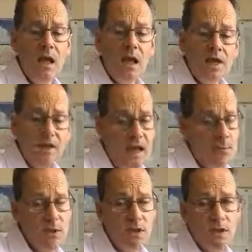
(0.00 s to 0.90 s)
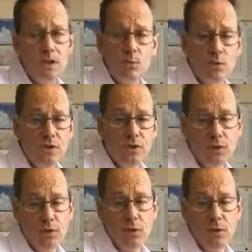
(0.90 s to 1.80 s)
Adapting it is more
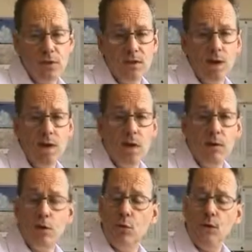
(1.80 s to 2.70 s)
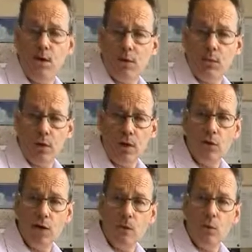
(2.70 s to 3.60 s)
difficult. You would need a
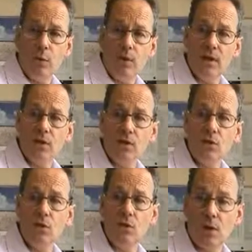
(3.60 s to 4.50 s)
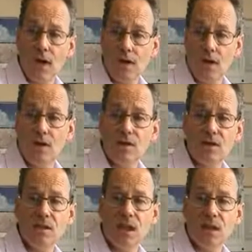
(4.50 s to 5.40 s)
programmer with it who had an
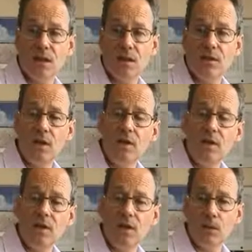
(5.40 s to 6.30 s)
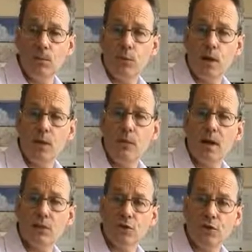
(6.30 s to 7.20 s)
understanding of the underlying
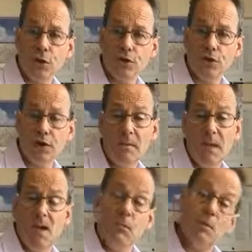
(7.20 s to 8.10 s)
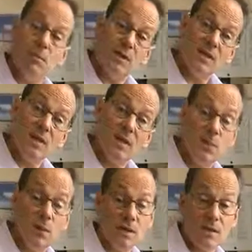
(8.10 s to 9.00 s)
program structure. But particular
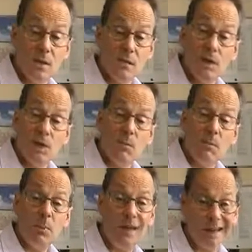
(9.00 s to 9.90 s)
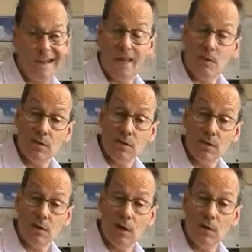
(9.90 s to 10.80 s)
bits of it can be picked out of the
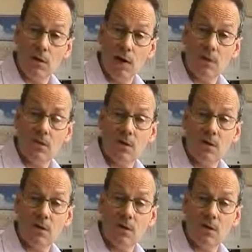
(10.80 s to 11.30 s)
program.